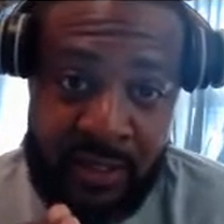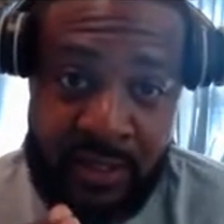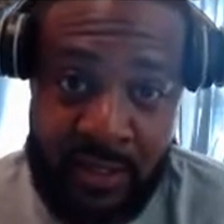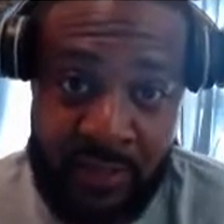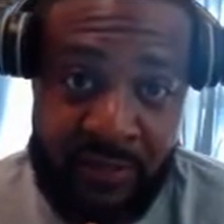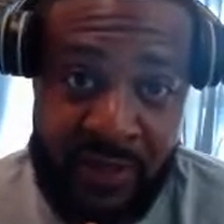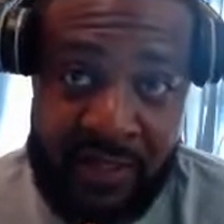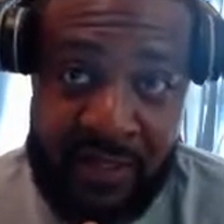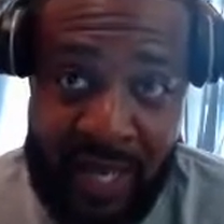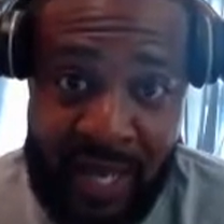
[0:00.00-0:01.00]
some of
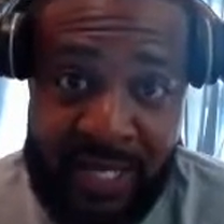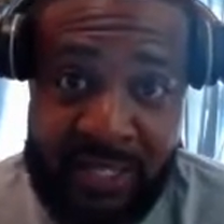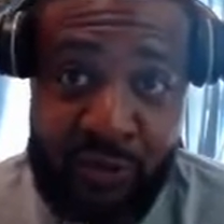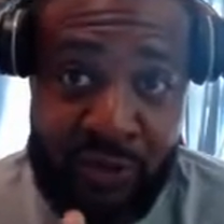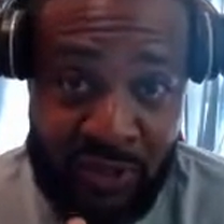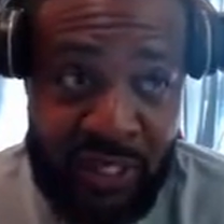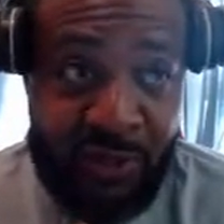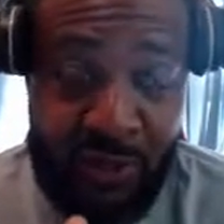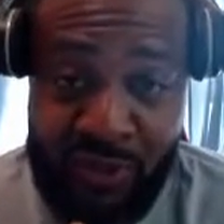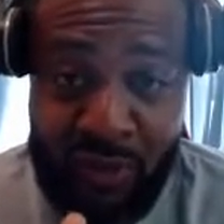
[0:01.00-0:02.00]
these guys will
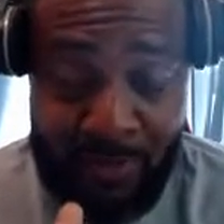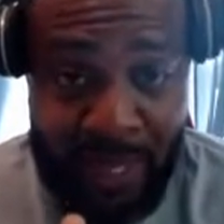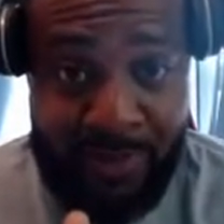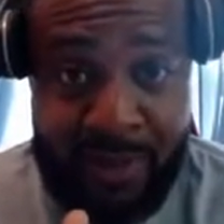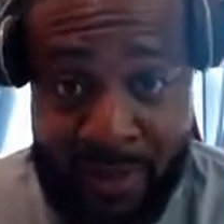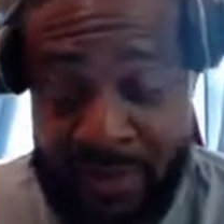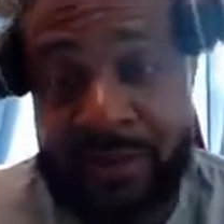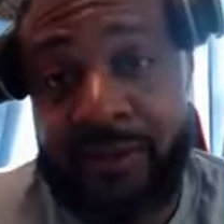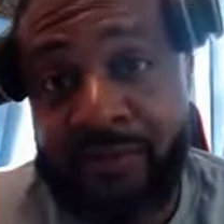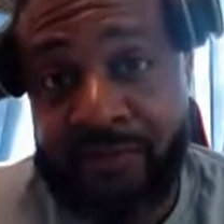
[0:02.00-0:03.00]
sleep with your baby
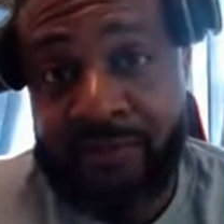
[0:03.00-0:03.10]
mother.